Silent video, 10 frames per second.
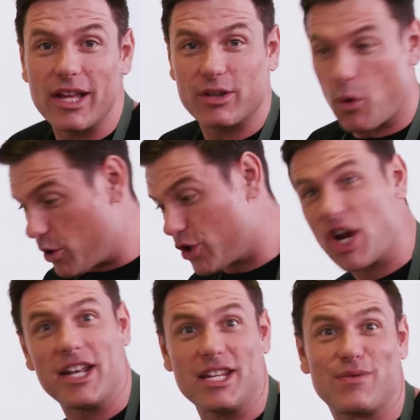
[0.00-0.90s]
we like to order
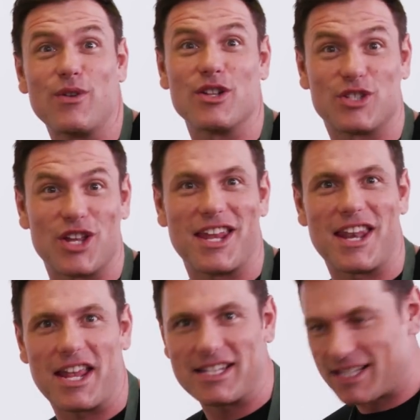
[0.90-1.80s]
Chinese food on Sunday
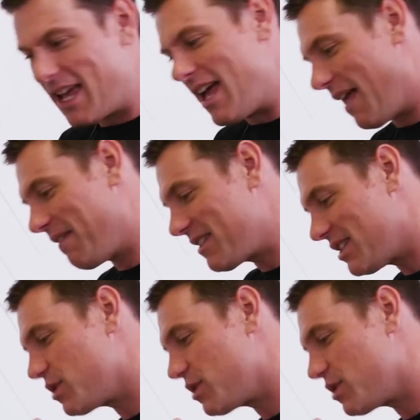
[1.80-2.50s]
nights, and this